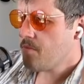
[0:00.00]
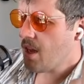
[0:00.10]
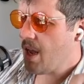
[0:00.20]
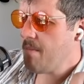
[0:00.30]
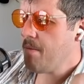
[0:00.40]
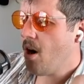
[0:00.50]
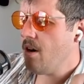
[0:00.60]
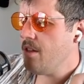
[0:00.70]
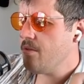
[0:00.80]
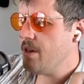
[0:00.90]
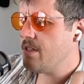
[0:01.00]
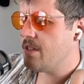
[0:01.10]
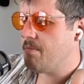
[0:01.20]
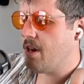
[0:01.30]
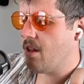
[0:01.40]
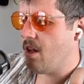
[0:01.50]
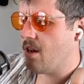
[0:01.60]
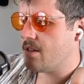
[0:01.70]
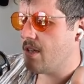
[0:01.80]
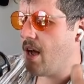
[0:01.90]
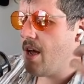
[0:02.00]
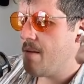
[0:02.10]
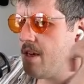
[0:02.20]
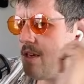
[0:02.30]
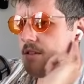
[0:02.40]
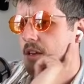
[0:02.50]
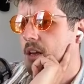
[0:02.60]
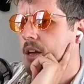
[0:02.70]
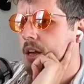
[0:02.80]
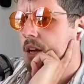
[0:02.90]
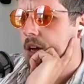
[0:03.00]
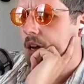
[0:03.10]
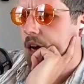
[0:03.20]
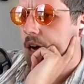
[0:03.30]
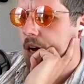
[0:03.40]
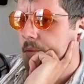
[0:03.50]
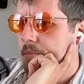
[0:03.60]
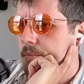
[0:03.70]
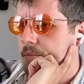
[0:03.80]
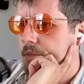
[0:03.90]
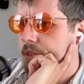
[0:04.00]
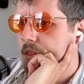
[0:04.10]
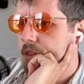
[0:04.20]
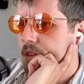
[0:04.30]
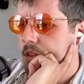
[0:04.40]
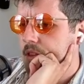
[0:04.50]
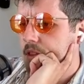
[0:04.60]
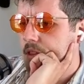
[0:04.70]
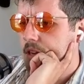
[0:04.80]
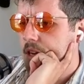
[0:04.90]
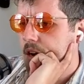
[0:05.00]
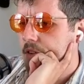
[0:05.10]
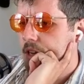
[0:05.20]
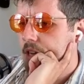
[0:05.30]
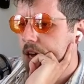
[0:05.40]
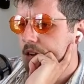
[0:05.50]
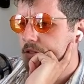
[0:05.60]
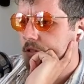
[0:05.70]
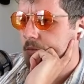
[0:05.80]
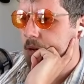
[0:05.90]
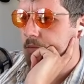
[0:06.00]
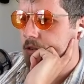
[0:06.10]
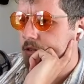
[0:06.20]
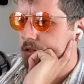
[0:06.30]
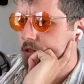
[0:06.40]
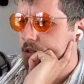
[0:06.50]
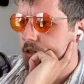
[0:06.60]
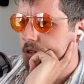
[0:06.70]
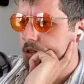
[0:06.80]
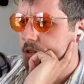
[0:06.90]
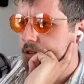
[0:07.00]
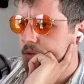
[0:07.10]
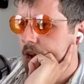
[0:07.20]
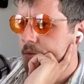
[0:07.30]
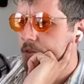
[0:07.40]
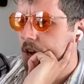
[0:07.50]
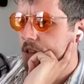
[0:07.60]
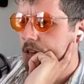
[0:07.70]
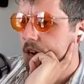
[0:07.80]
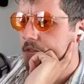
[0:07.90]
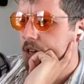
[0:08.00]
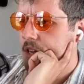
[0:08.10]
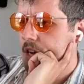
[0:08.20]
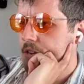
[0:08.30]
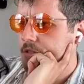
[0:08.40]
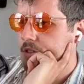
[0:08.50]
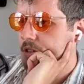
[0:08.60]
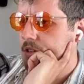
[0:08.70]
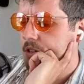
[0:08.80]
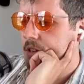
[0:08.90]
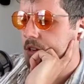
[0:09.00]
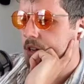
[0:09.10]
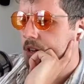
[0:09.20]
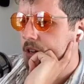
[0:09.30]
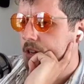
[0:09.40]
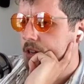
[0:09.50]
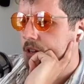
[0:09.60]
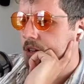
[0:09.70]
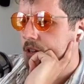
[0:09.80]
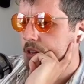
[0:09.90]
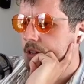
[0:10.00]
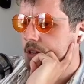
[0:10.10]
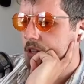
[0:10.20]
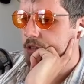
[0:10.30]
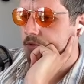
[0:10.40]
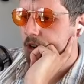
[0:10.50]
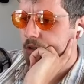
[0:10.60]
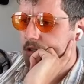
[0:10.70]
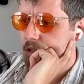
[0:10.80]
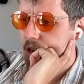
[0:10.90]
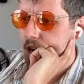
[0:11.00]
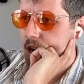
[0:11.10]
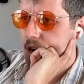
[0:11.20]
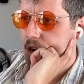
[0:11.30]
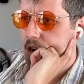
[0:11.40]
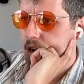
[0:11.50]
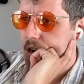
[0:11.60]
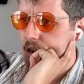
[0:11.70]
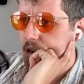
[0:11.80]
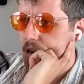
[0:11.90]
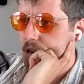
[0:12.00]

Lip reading: And part of the reason it's been a long time is the governing council members, right? We've got the governing council. These folks are,